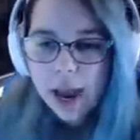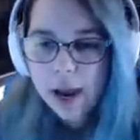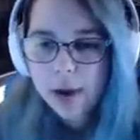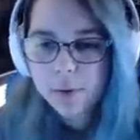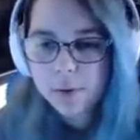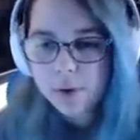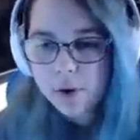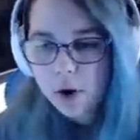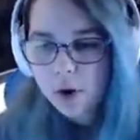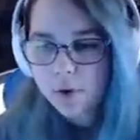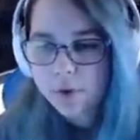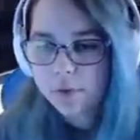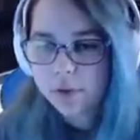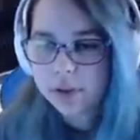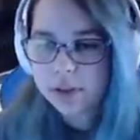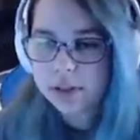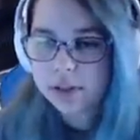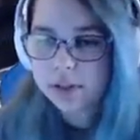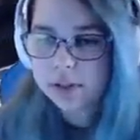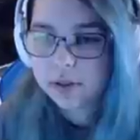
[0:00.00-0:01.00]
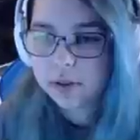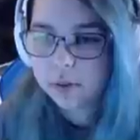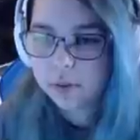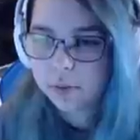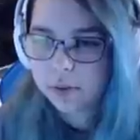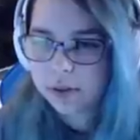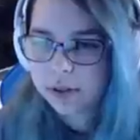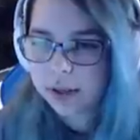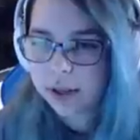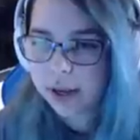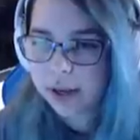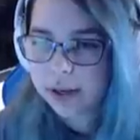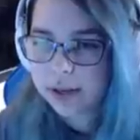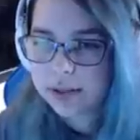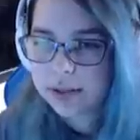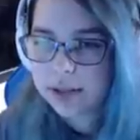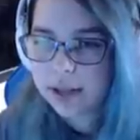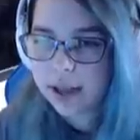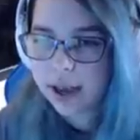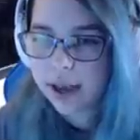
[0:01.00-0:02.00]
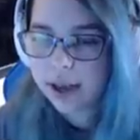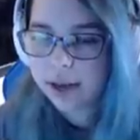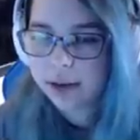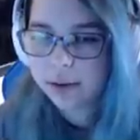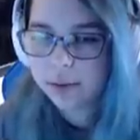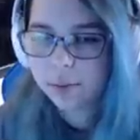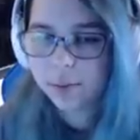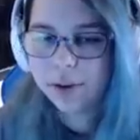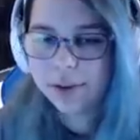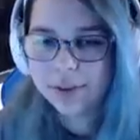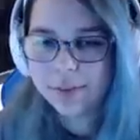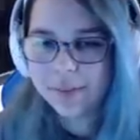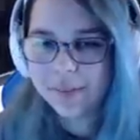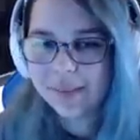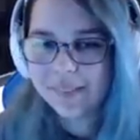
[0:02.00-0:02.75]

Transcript: don't know if it's... What the heck is that? What, wait, what